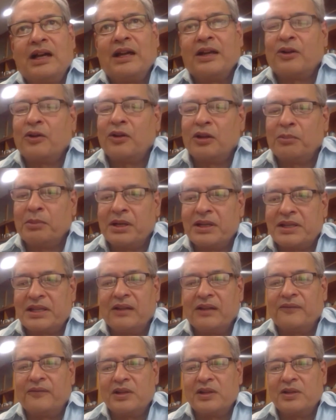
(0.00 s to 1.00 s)
call
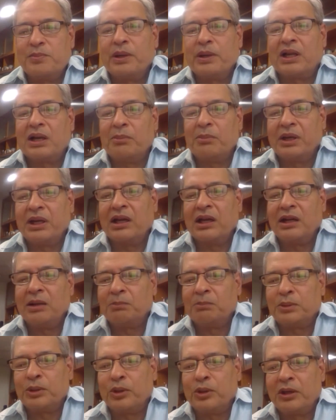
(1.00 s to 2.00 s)
myself as becoming
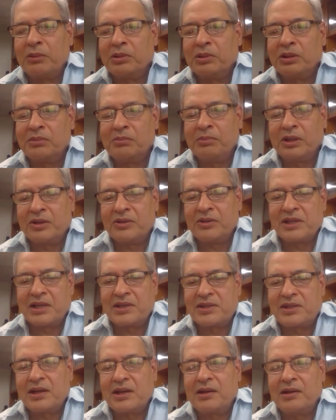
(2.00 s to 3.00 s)
unemployable because I
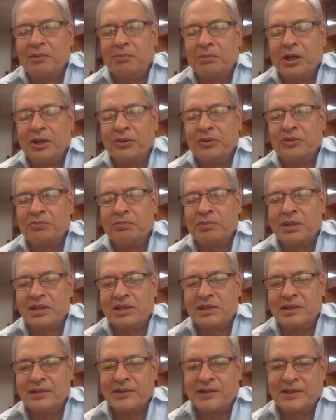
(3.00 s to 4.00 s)
started my own
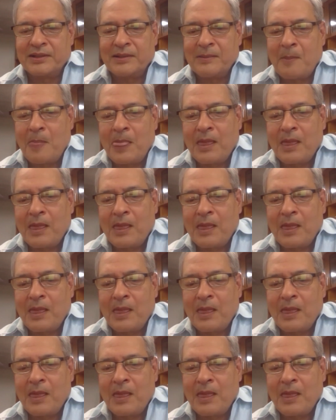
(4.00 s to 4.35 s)
business.